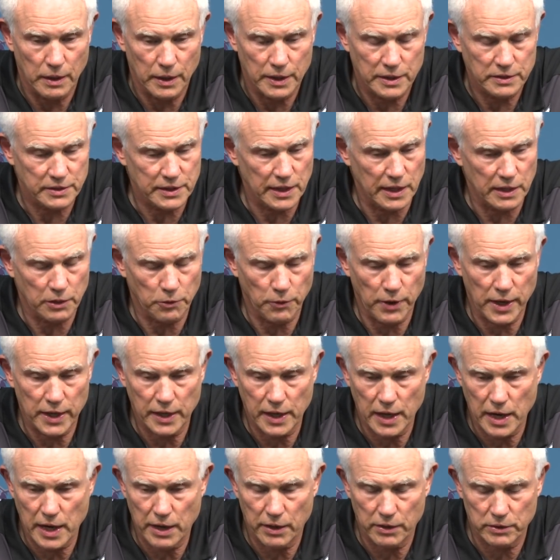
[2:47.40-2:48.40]
he's got great
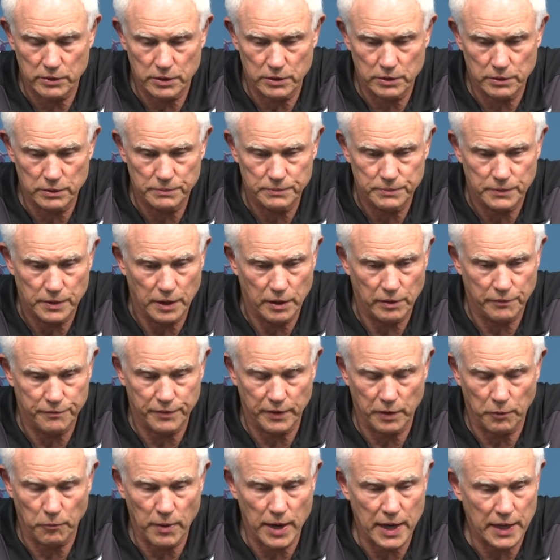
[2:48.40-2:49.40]
character. He'll
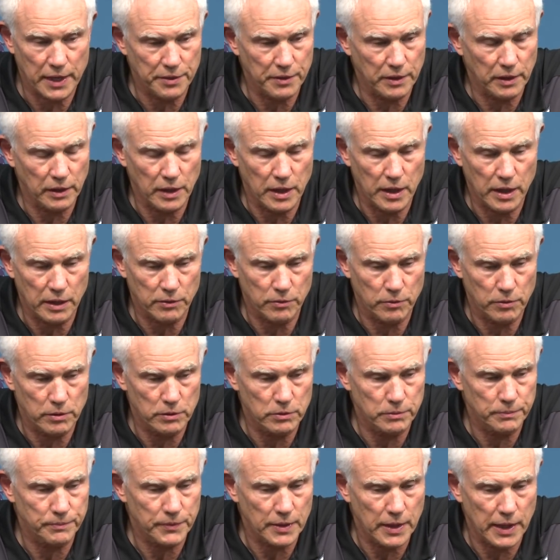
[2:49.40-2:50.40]
fit right in the locker
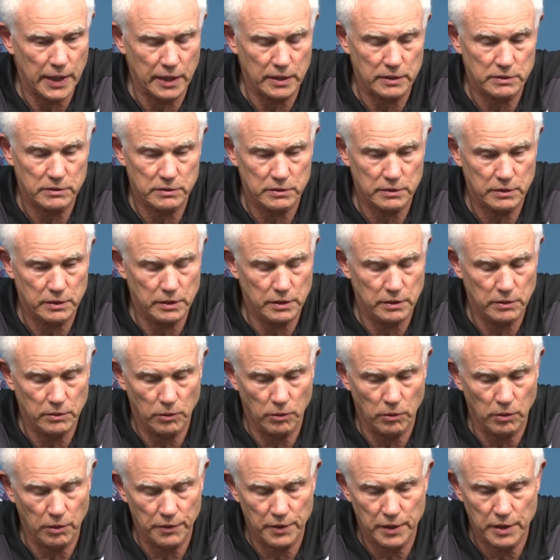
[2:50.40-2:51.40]
room. I can see
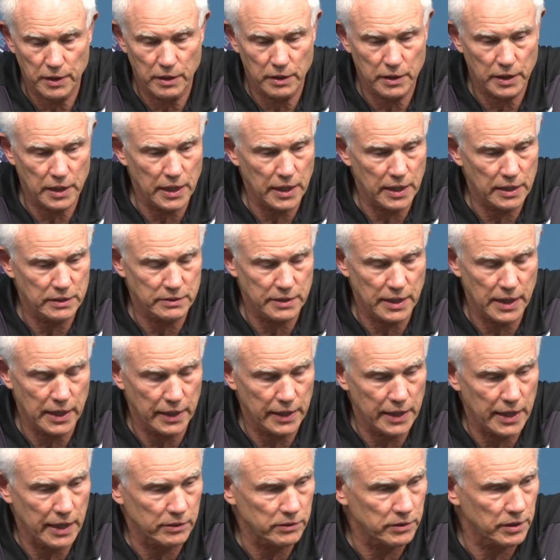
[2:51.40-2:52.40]
all the young guys
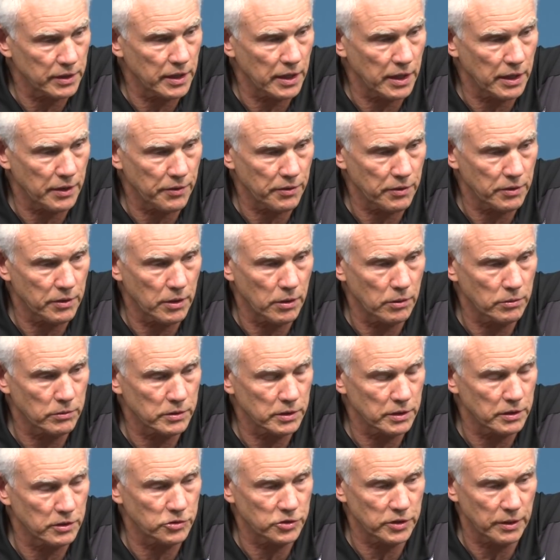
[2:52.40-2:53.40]
hanging out together, going
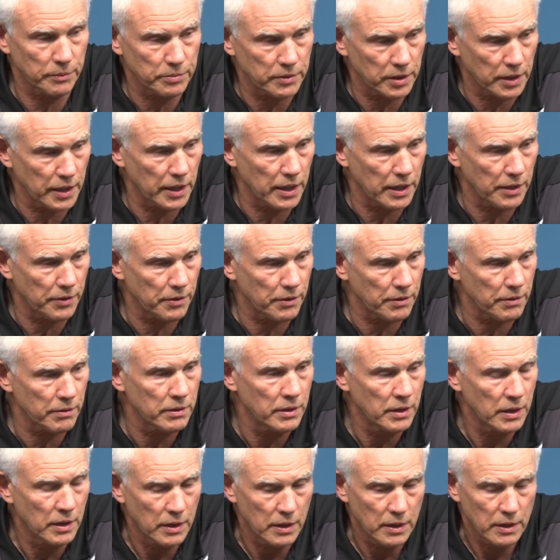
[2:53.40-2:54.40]
to the gym together,
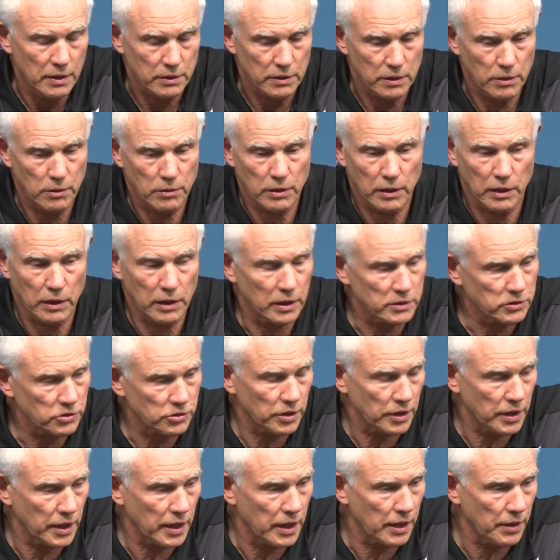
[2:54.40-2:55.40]
going to lunch
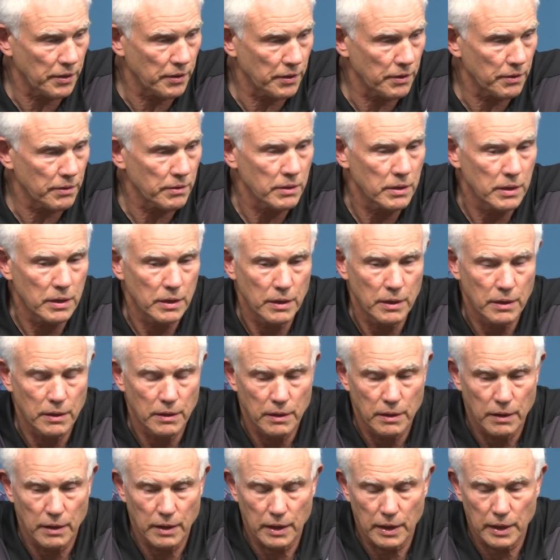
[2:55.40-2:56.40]
together,
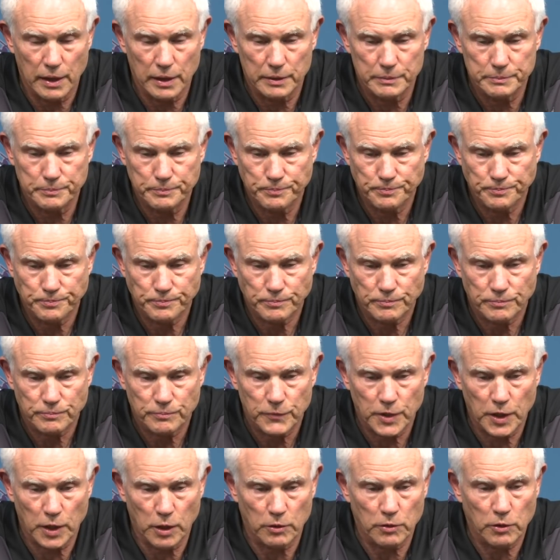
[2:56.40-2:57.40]
you
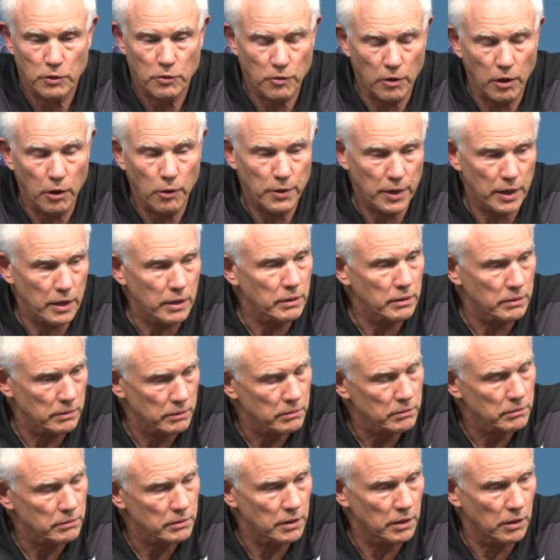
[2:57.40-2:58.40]
know, growing,
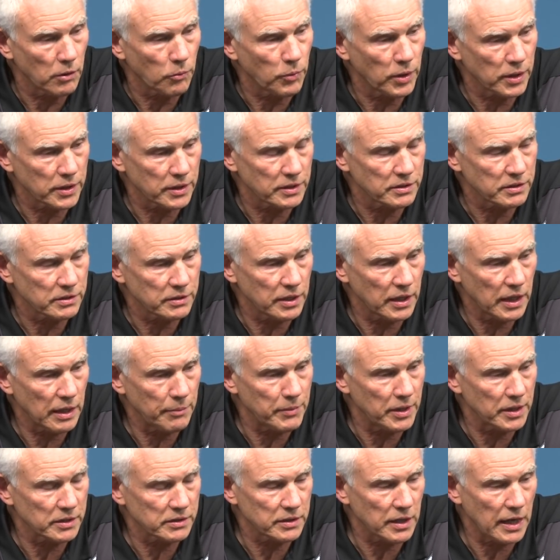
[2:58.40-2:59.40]
you know, with this
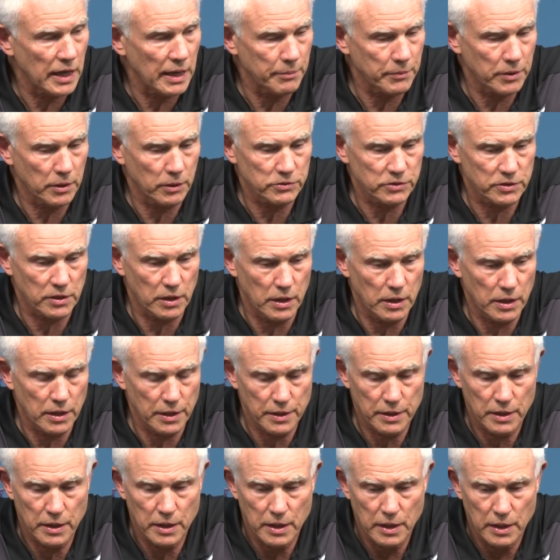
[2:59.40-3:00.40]
team as time goes
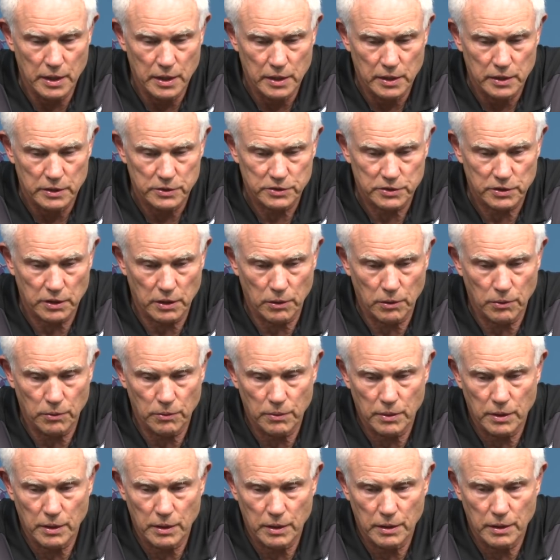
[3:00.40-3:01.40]
on.
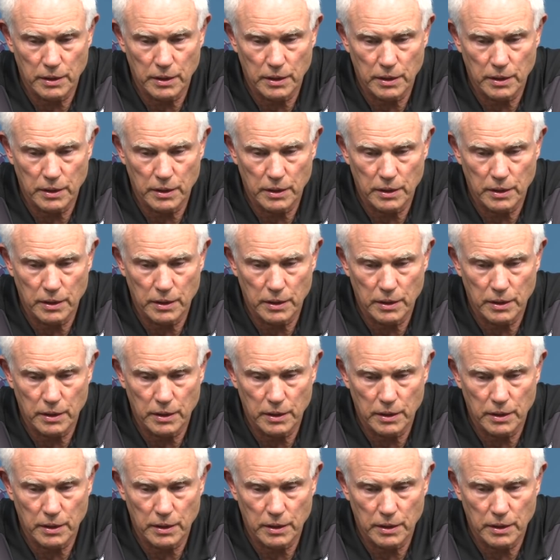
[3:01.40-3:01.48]
So